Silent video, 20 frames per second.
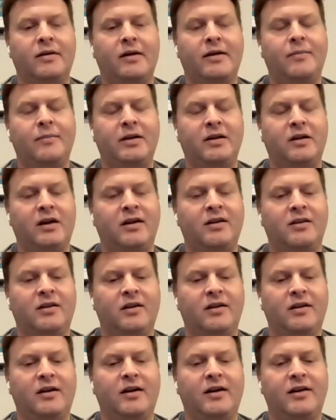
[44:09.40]
I mean,
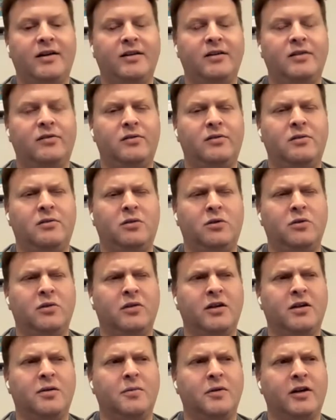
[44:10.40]
I don't
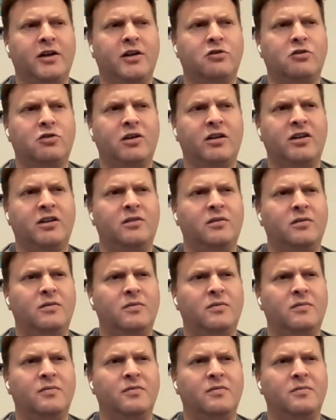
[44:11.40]
think I'm getting credit.
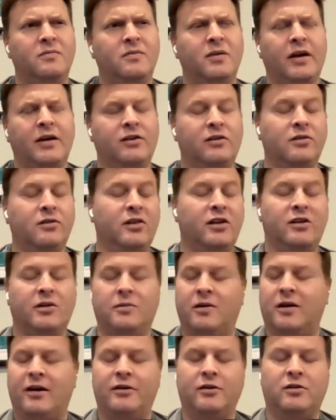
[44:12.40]
I
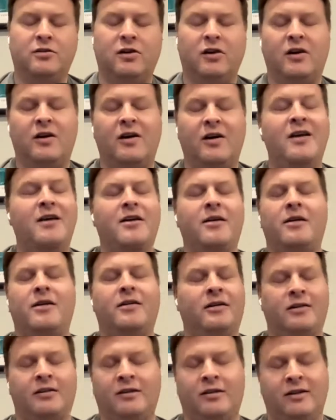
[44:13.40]
don't know.
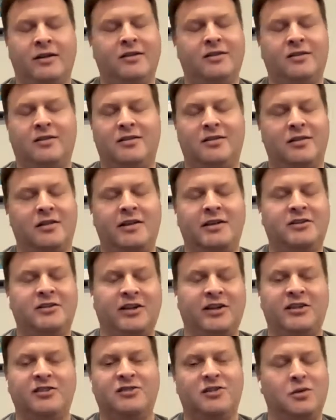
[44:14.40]
It
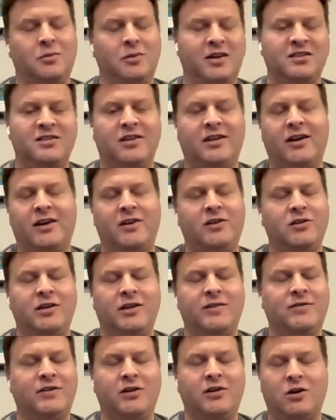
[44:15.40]
changed so much that I don't
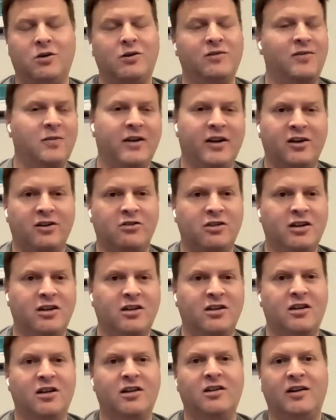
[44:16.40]
even know if I'm getting credit
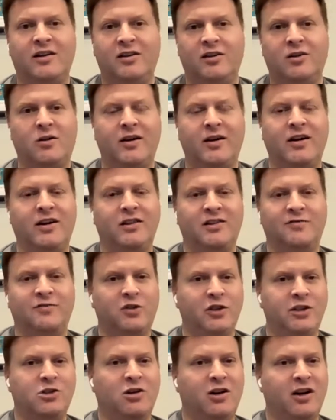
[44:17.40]
or not. I know I got the
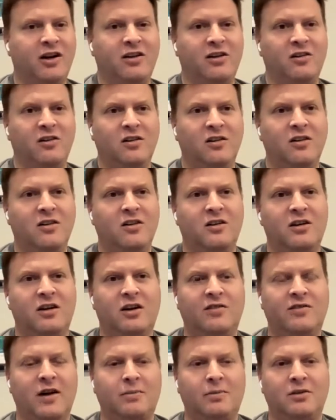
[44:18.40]
free trial
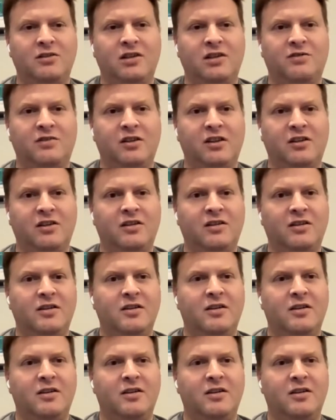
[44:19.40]
of Apple TV.